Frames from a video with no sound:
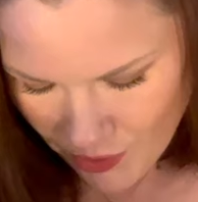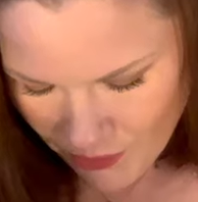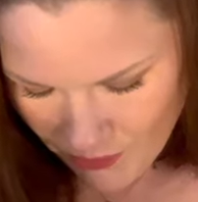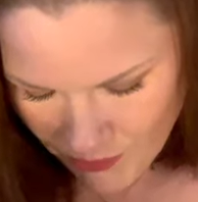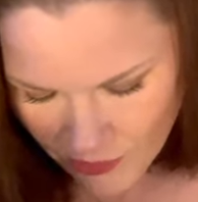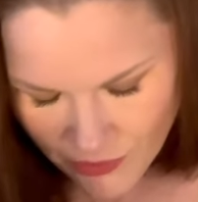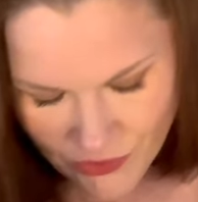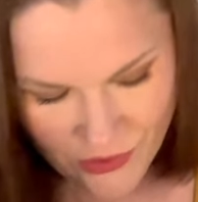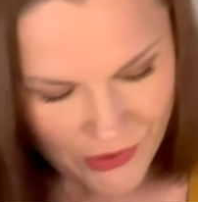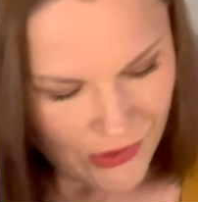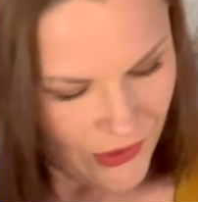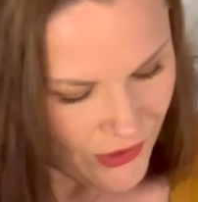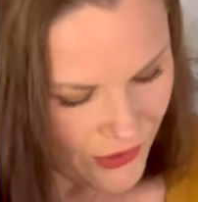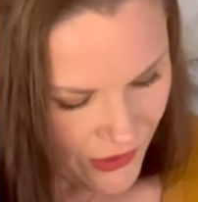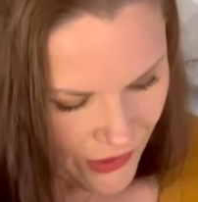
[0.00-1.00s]
March
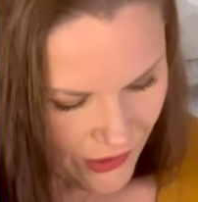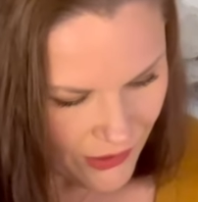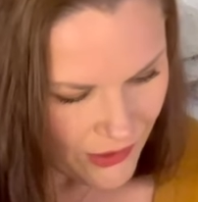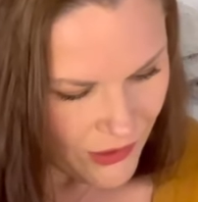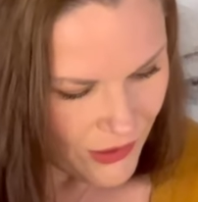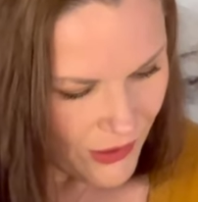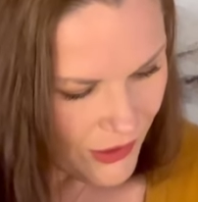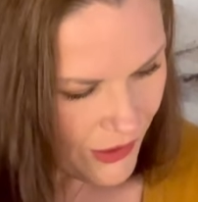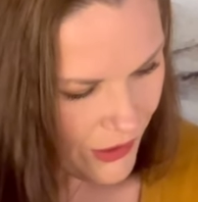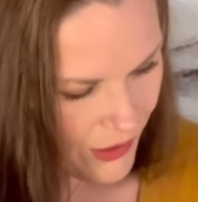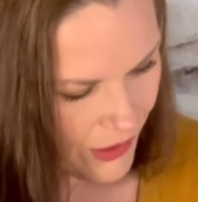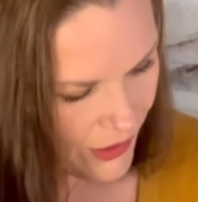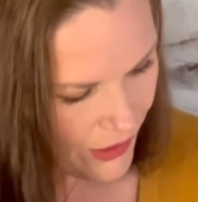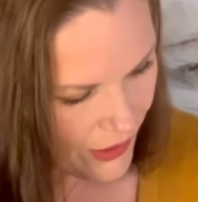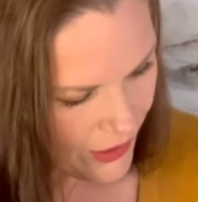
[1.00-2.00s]
is going
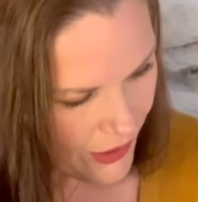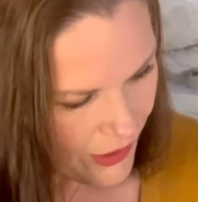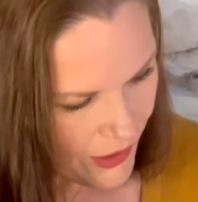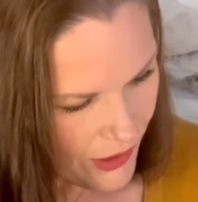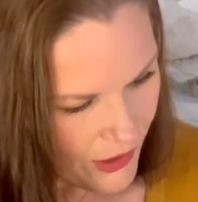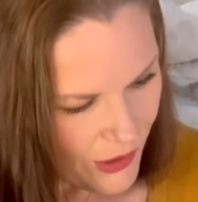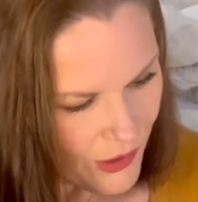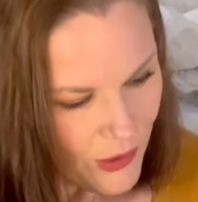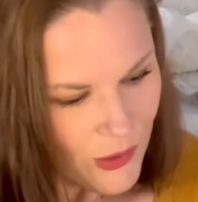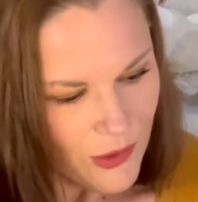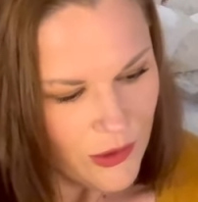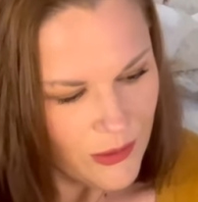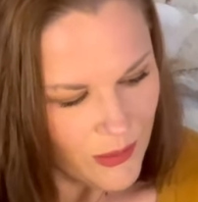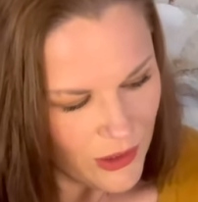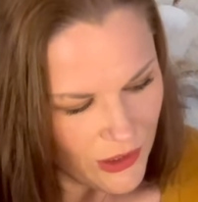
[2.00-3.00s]

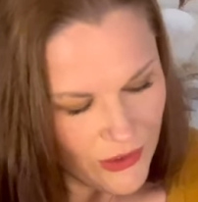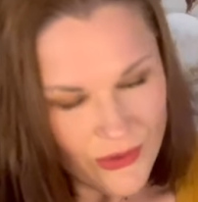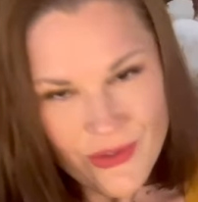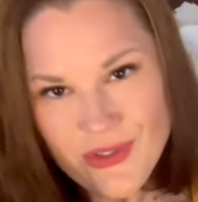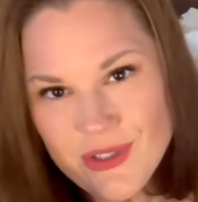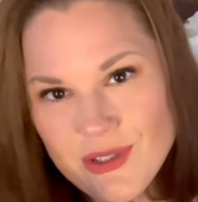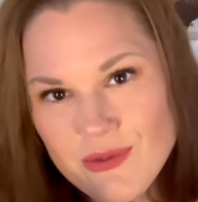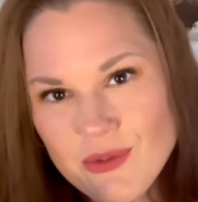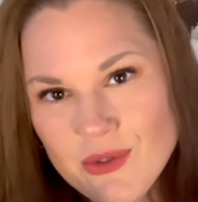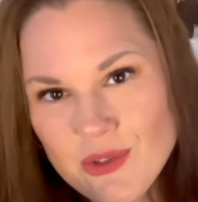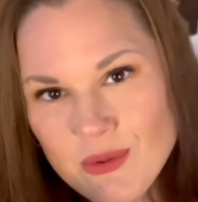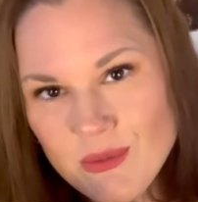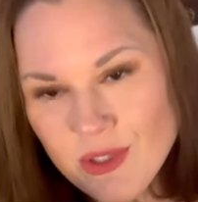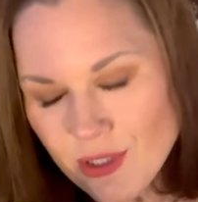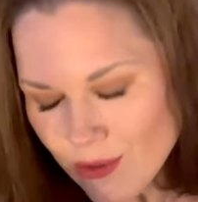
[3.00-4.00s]
to be interesting for
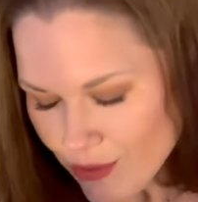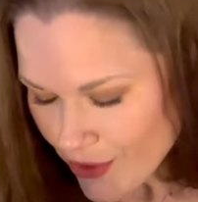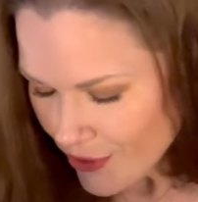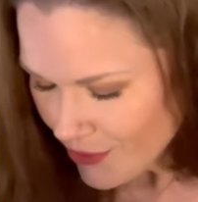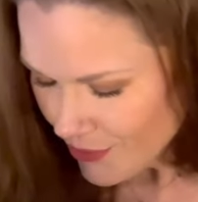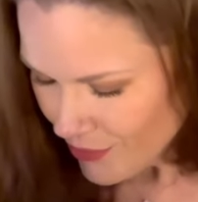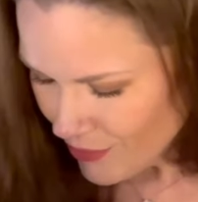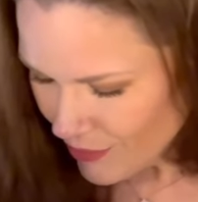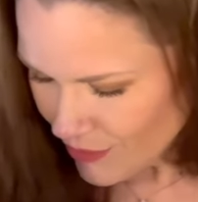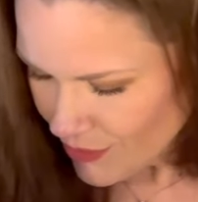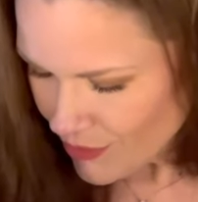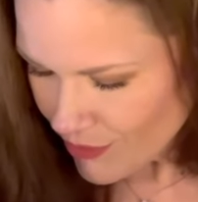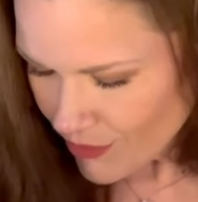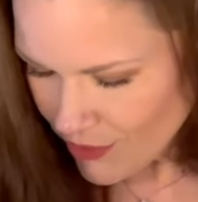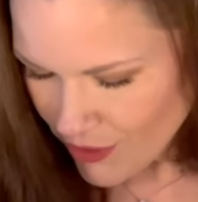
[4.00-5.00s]
some Leos, eh?
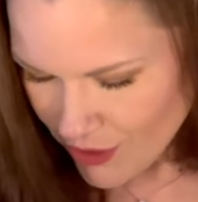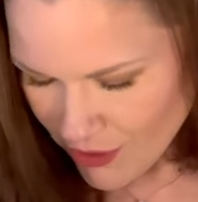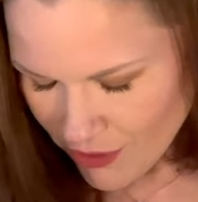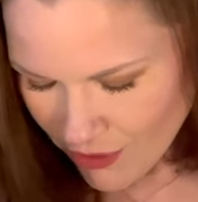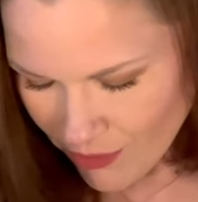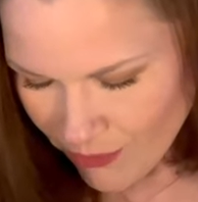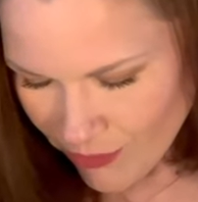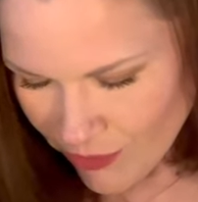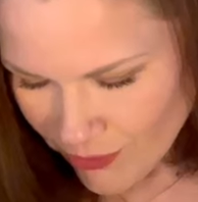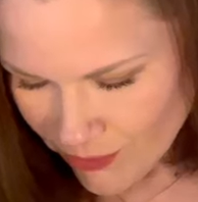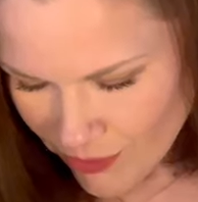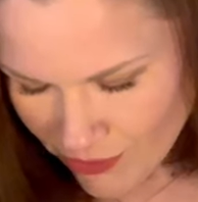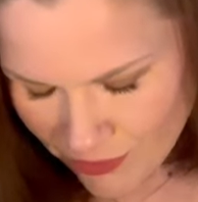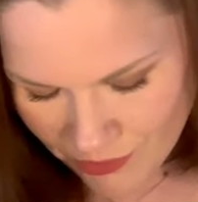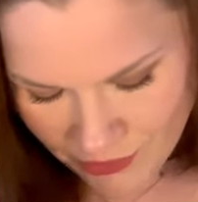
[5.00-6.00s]
I wonder
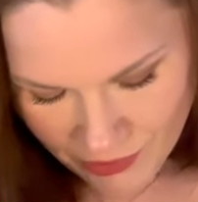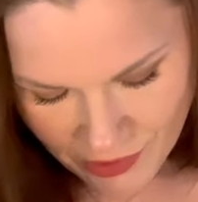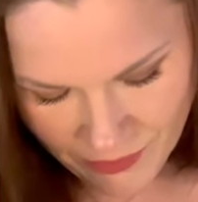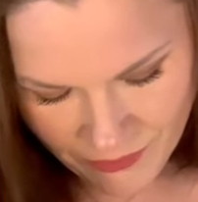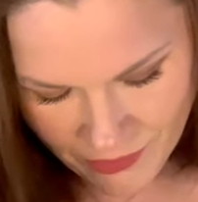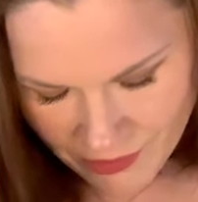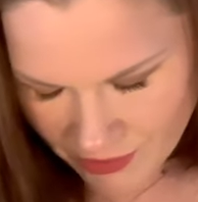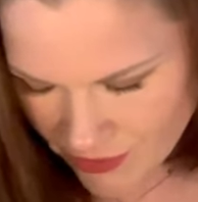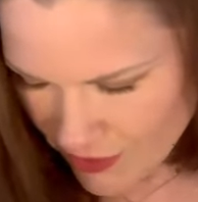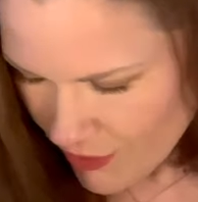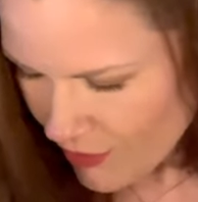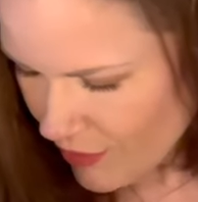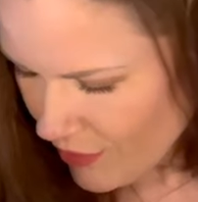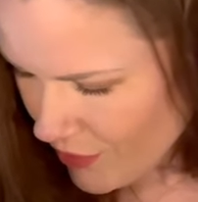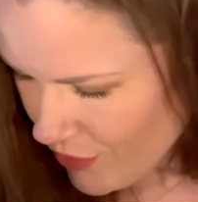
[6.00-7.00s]
what you discovered. Let's
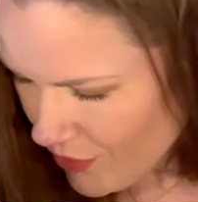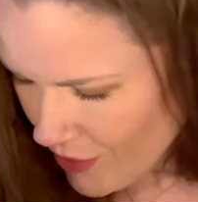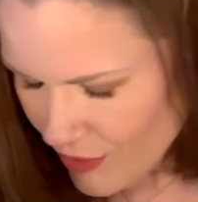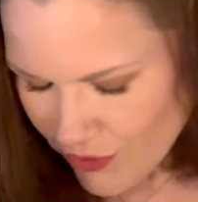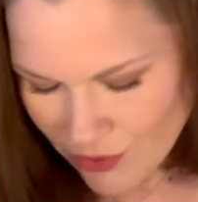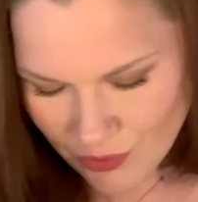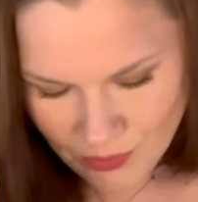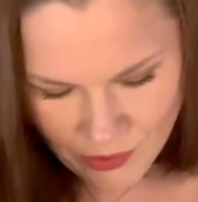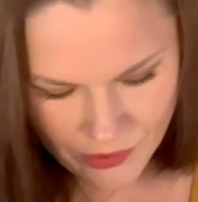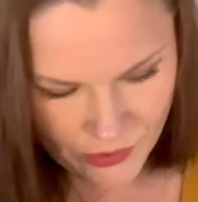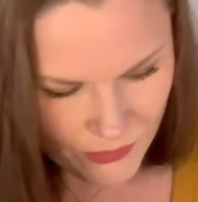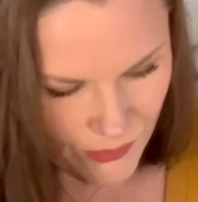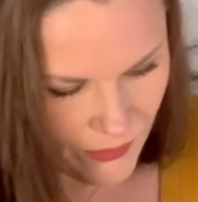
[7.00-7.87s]
take a look at your Ace of Swords.